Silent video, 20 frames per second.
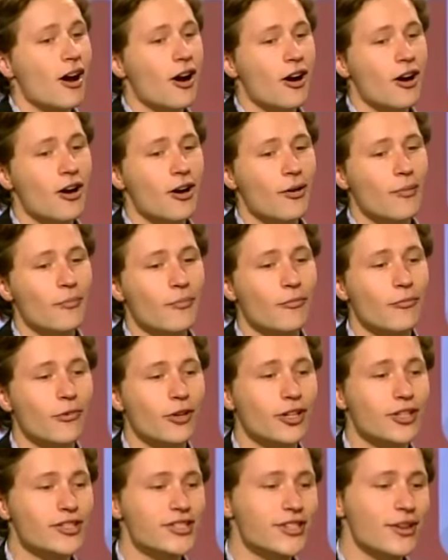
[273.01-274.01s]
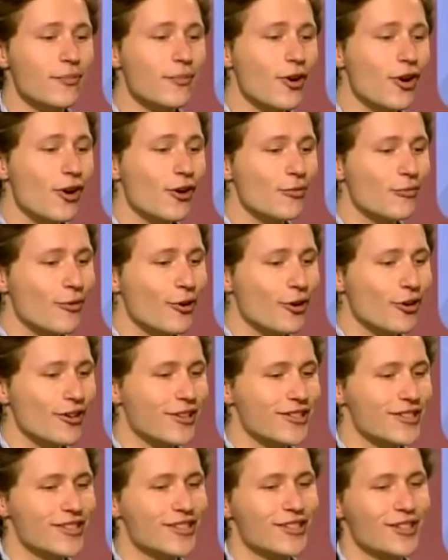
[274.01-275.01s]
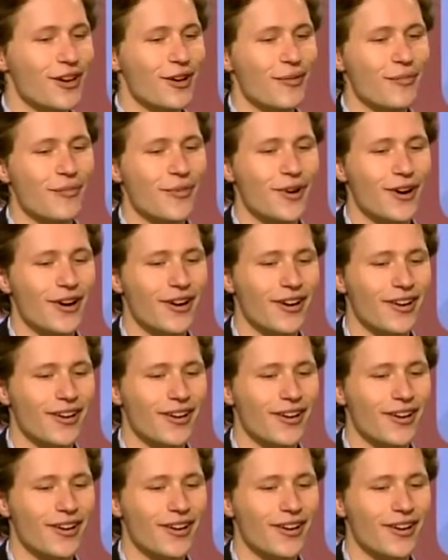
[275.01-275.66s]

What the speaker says: Well, it's some hard work. It's some,